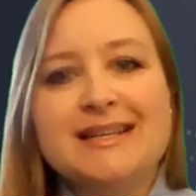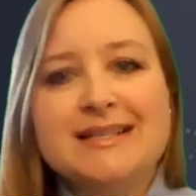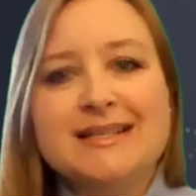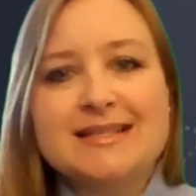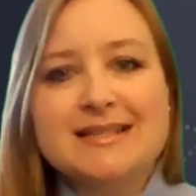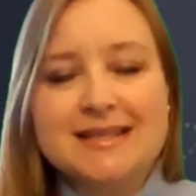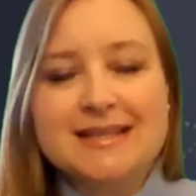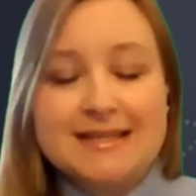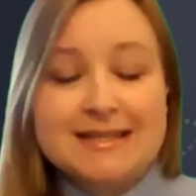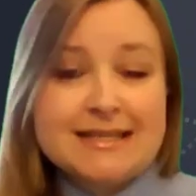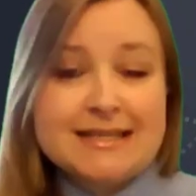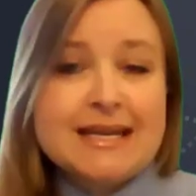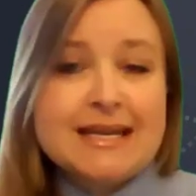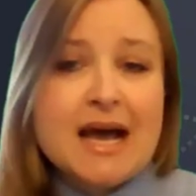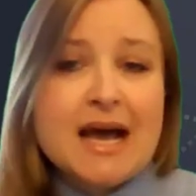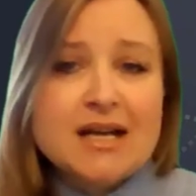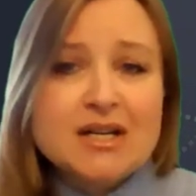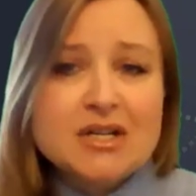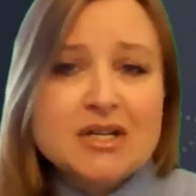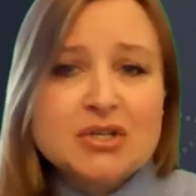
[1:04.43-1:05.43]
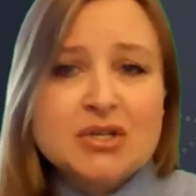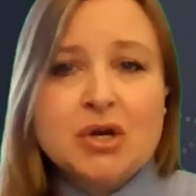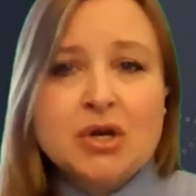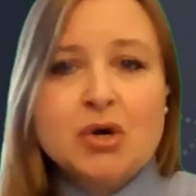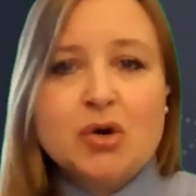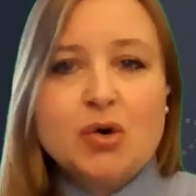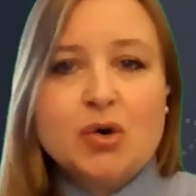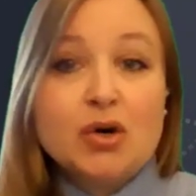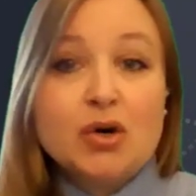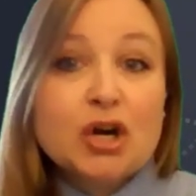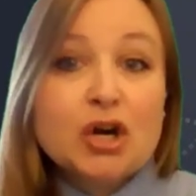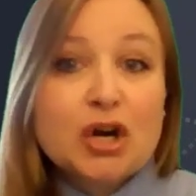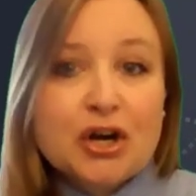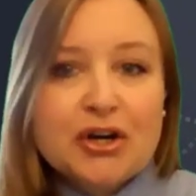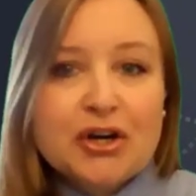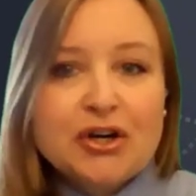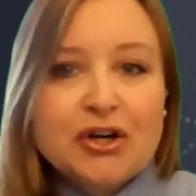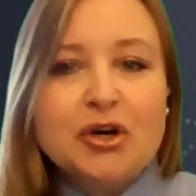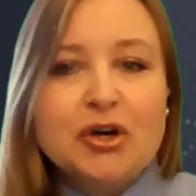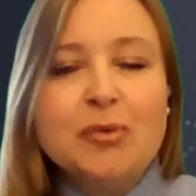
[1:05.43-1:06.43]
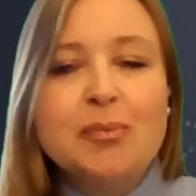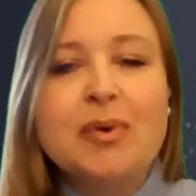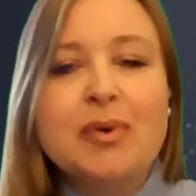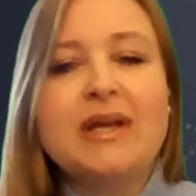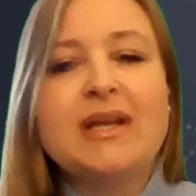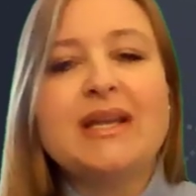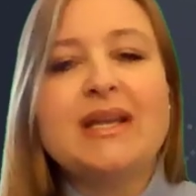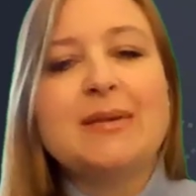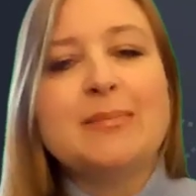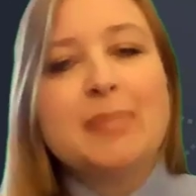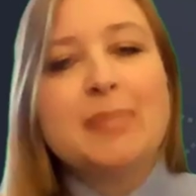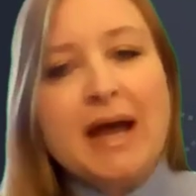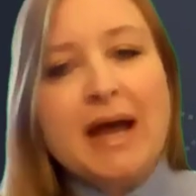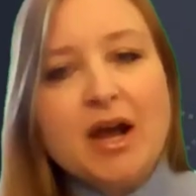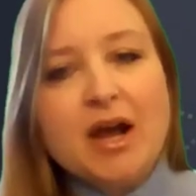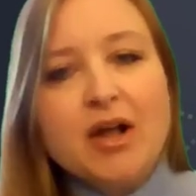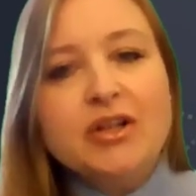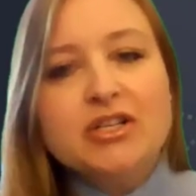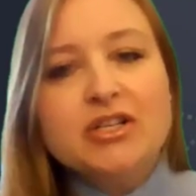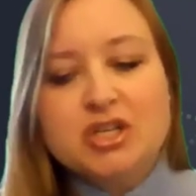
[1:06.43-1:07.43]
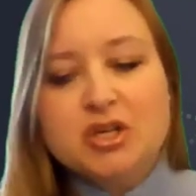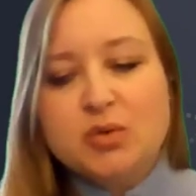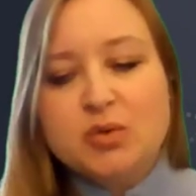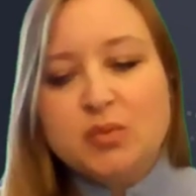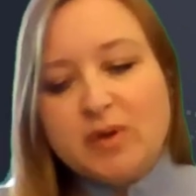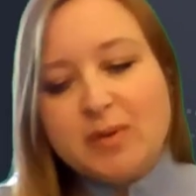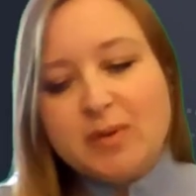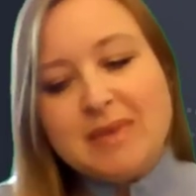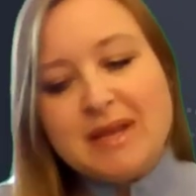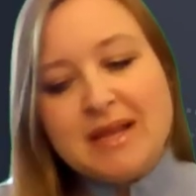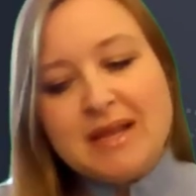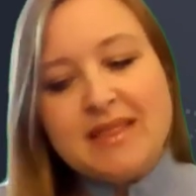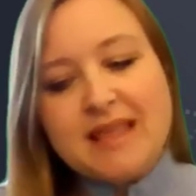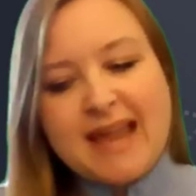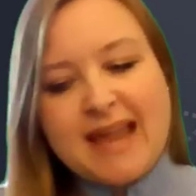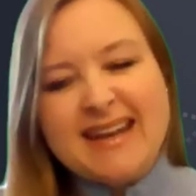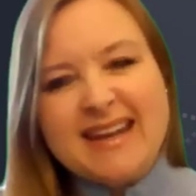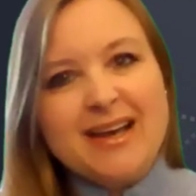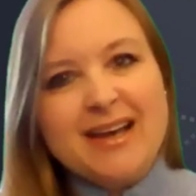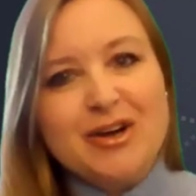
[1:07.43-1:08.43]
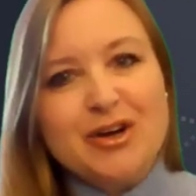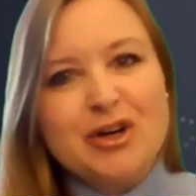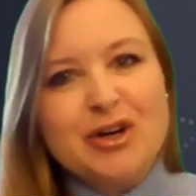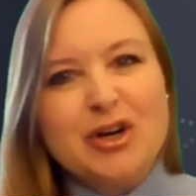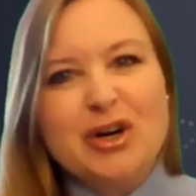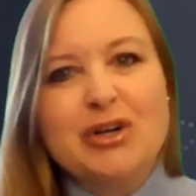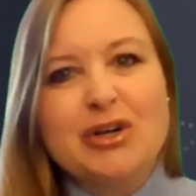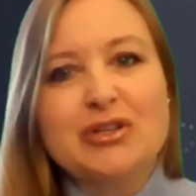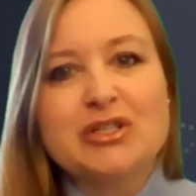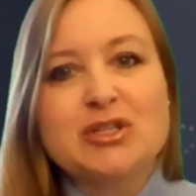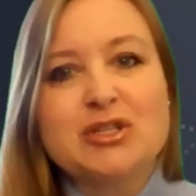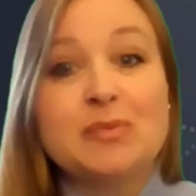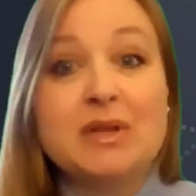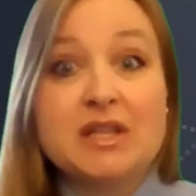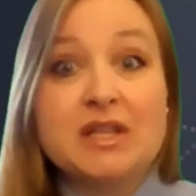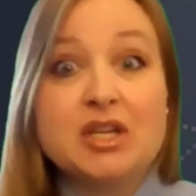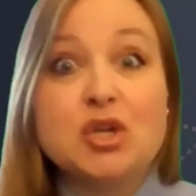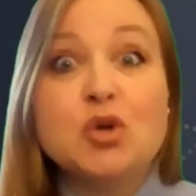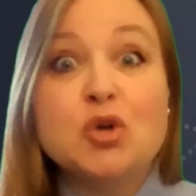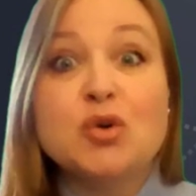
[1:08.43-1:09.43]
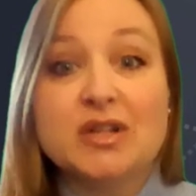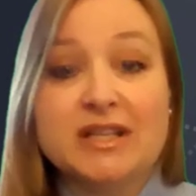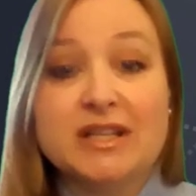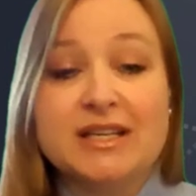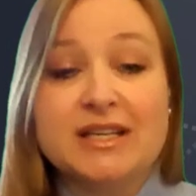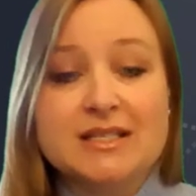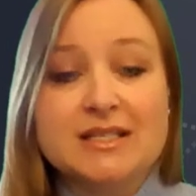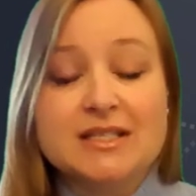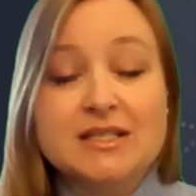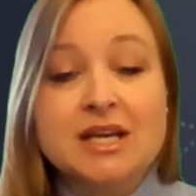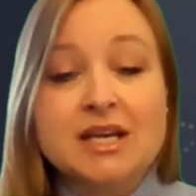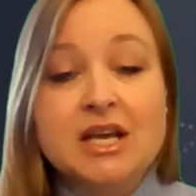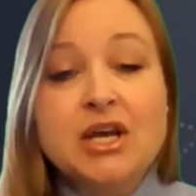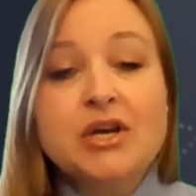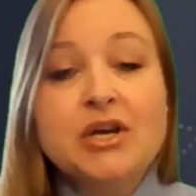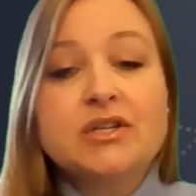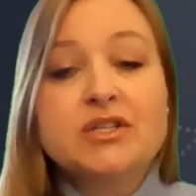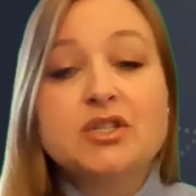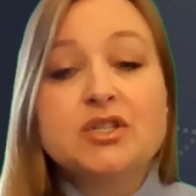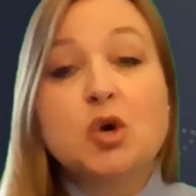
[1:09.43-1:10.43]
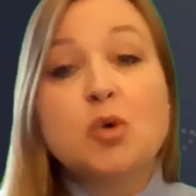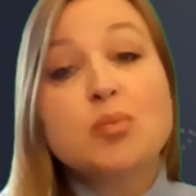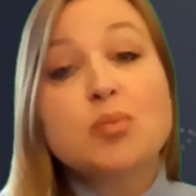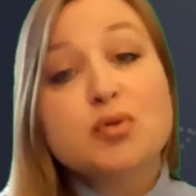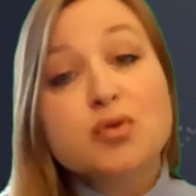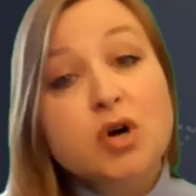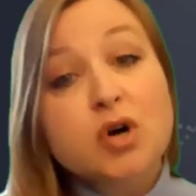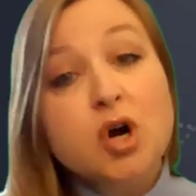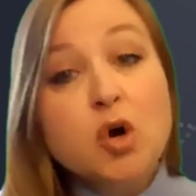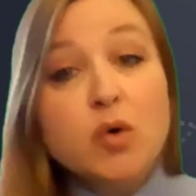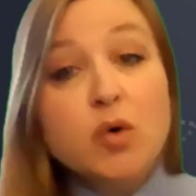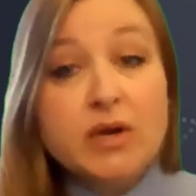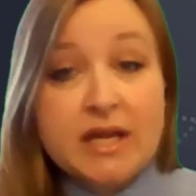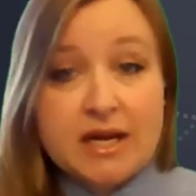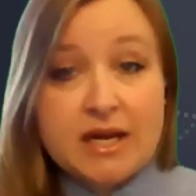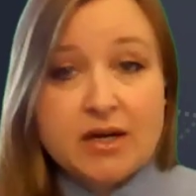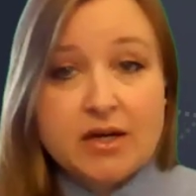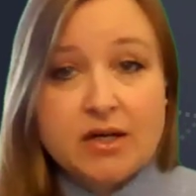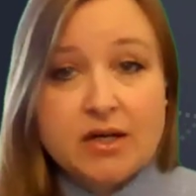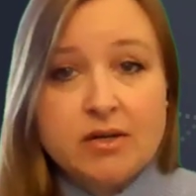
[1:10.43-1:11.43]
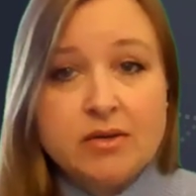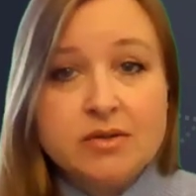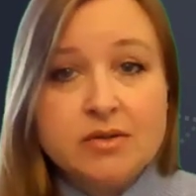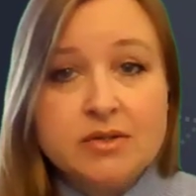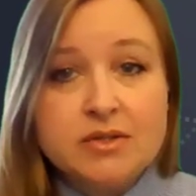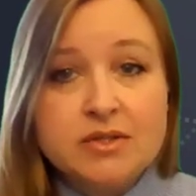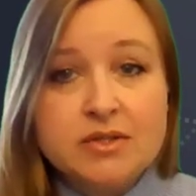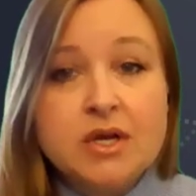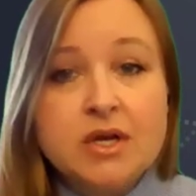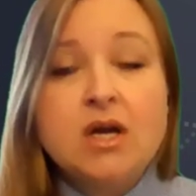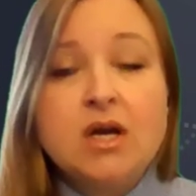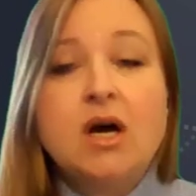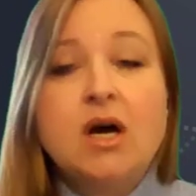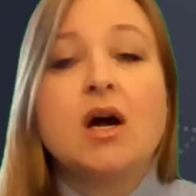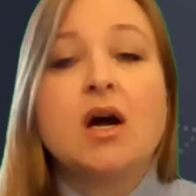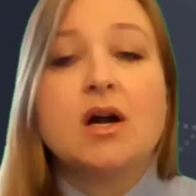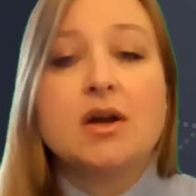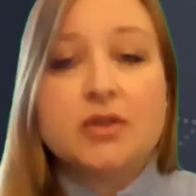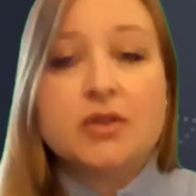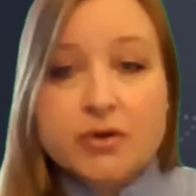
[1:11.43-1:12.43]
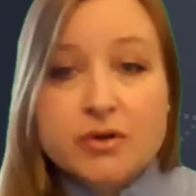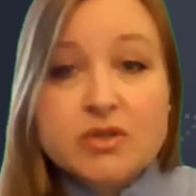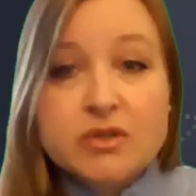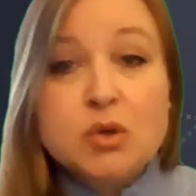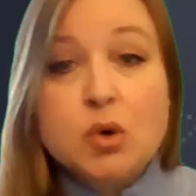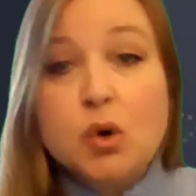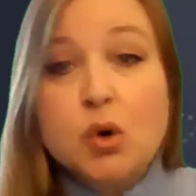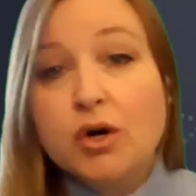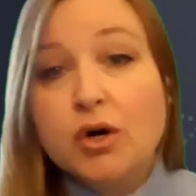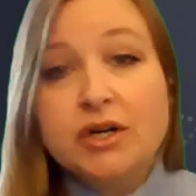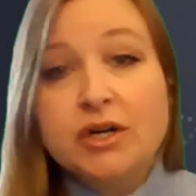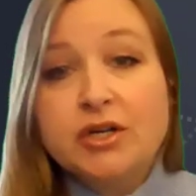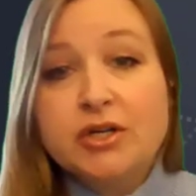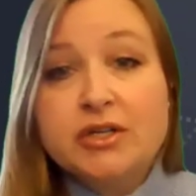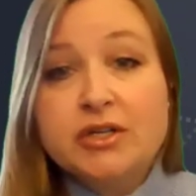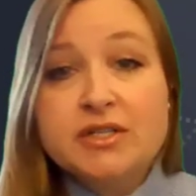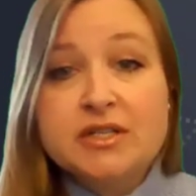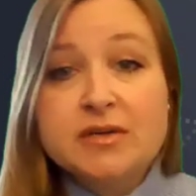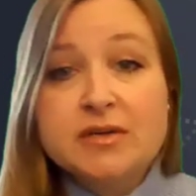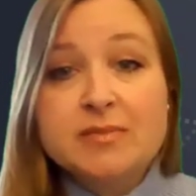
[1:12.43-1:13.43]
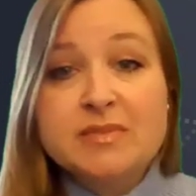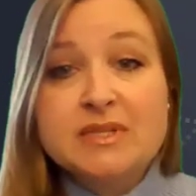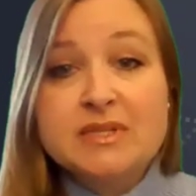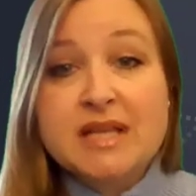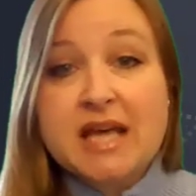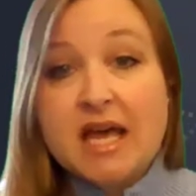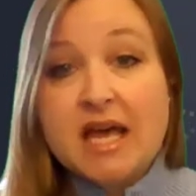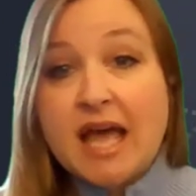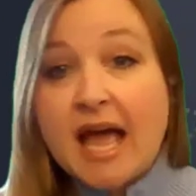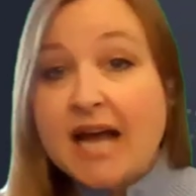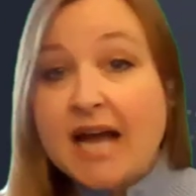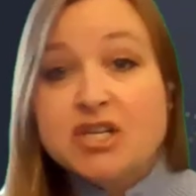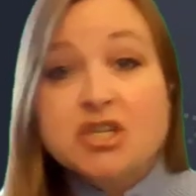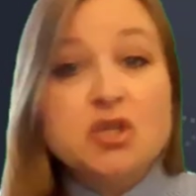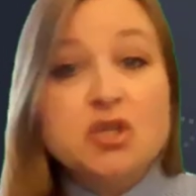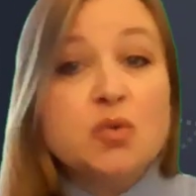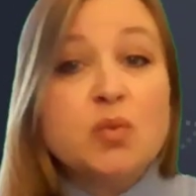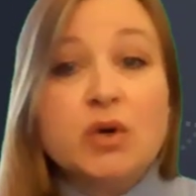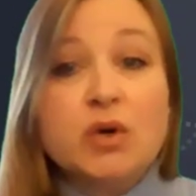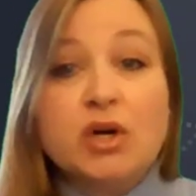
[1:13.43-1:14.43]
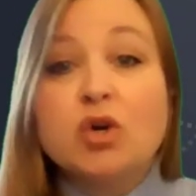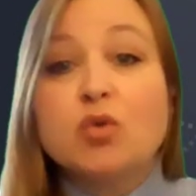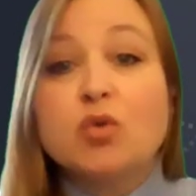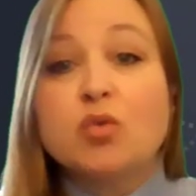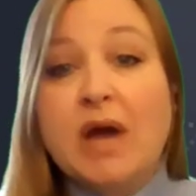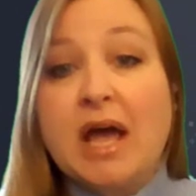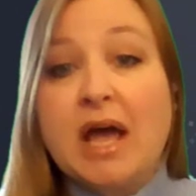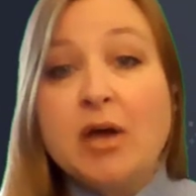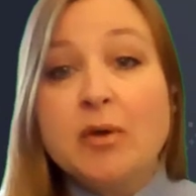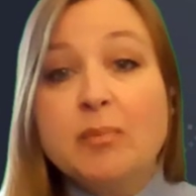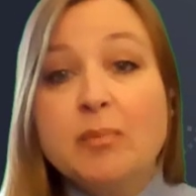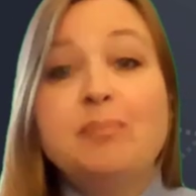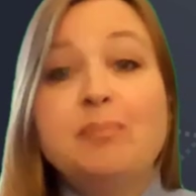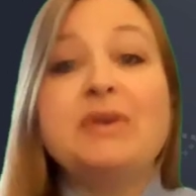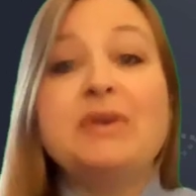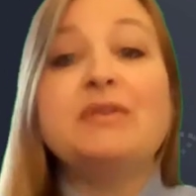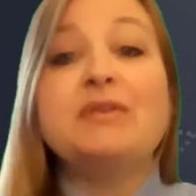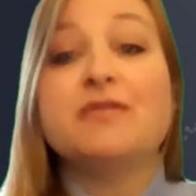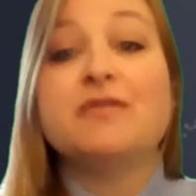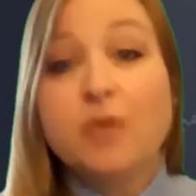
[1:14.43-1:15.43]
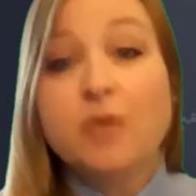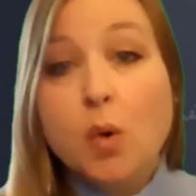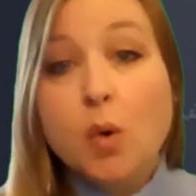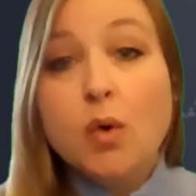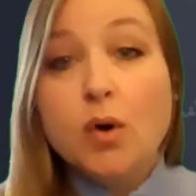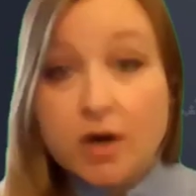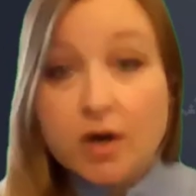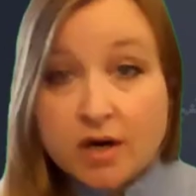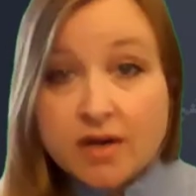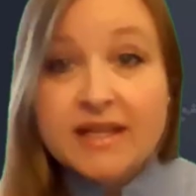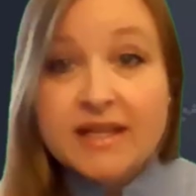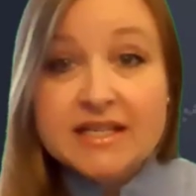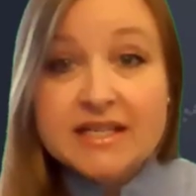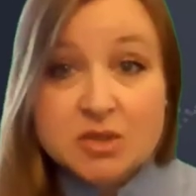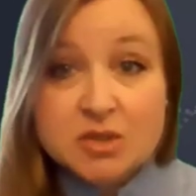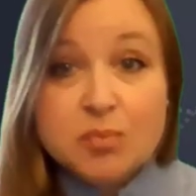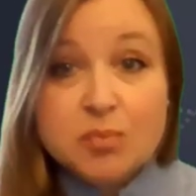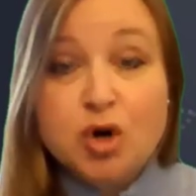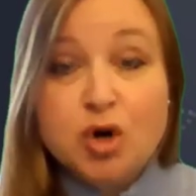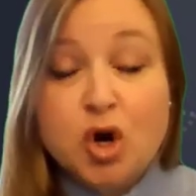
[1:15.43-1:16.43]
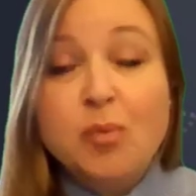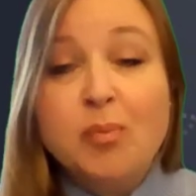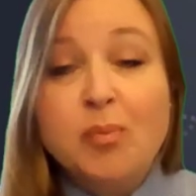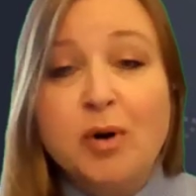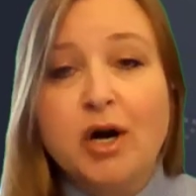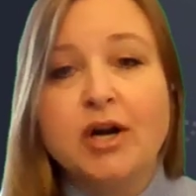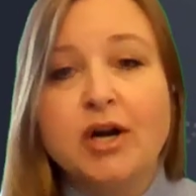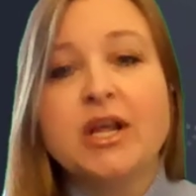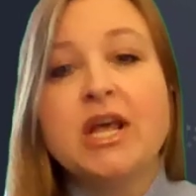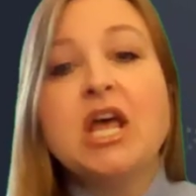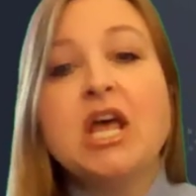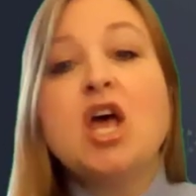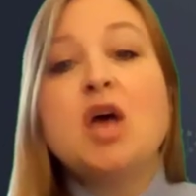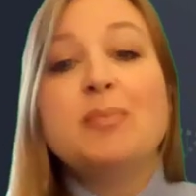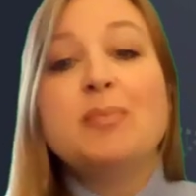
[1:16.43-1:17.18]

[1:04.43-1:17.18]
is, is nut or kernel, but in biology, we mean that nut or kernel to be the nucleus. So prokaryotes are those organisms that actually were around before, that's the pro part,